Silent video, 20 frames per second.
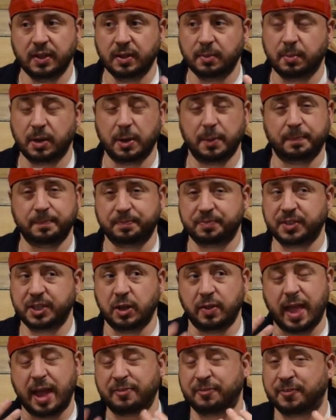But, uh, you
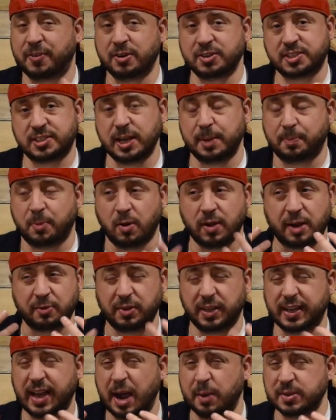know, that first sip, all I
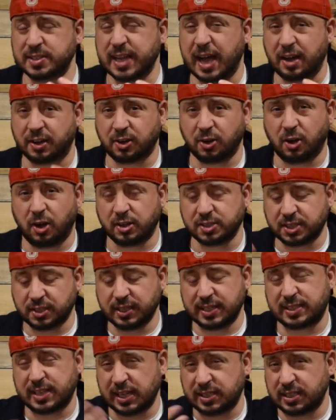really got was alcohol. So
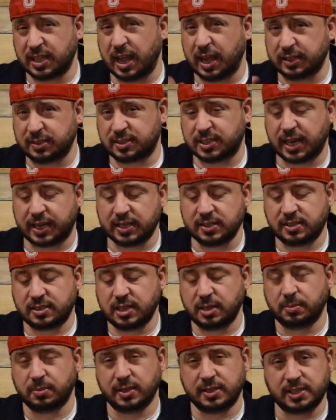let's get to that second
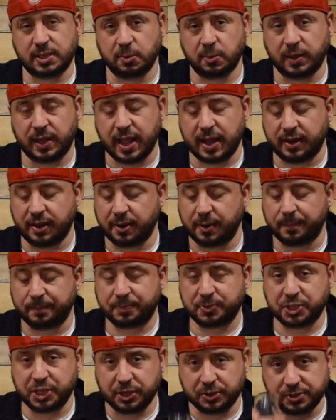sip and see what we get here.
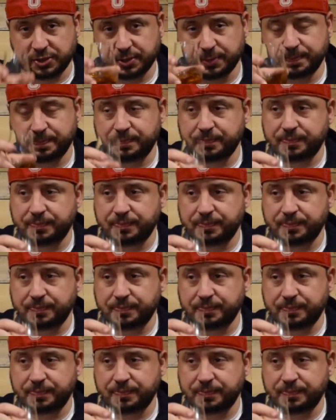Cheers.